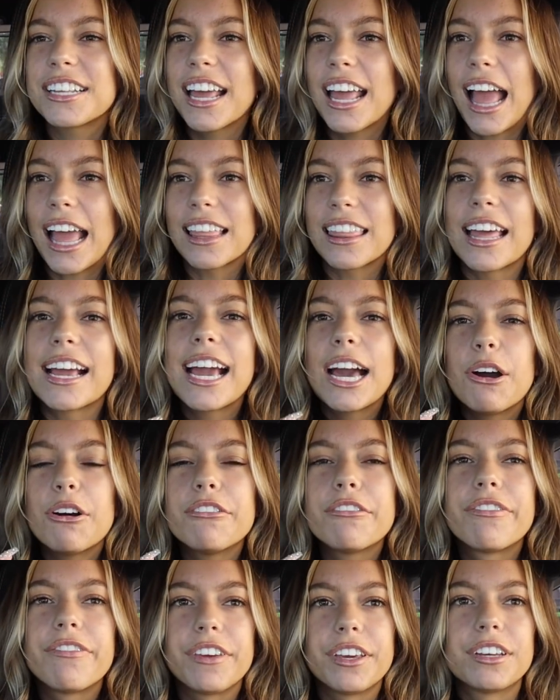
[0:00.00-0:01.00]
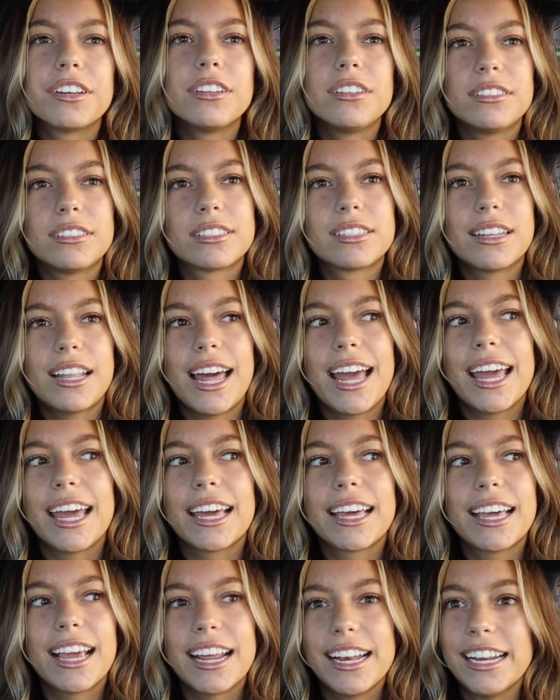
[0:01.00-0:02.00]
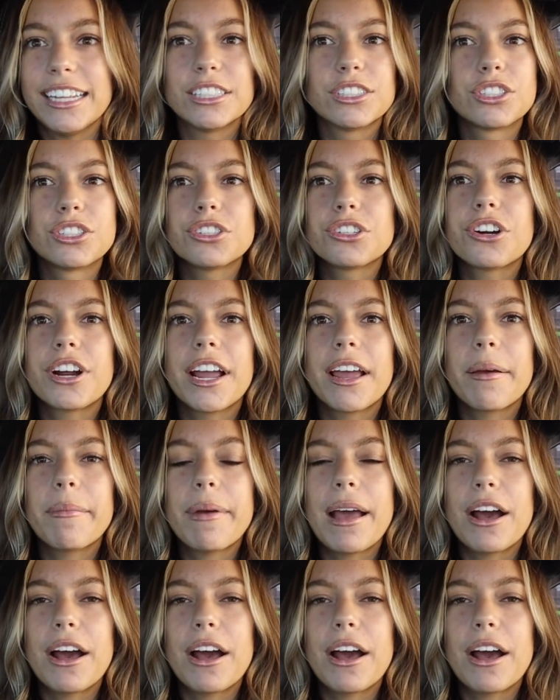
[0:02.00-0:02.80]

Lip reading: I like how it feels like in Instagram,